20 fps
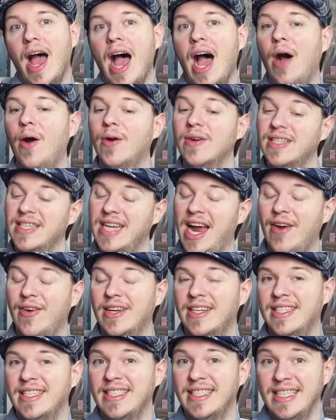how
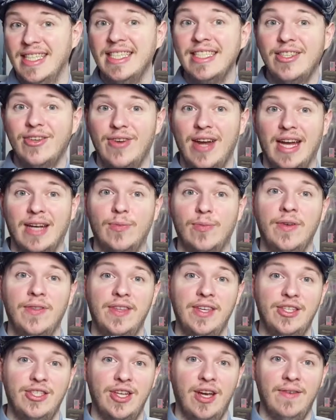characters interact with
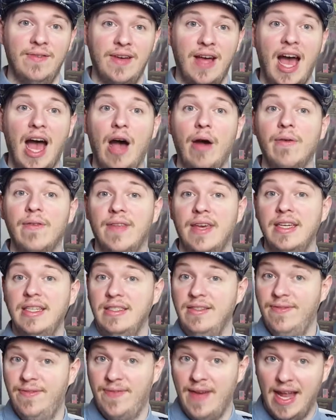each other, how they
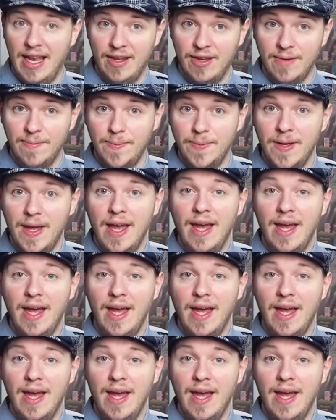develop,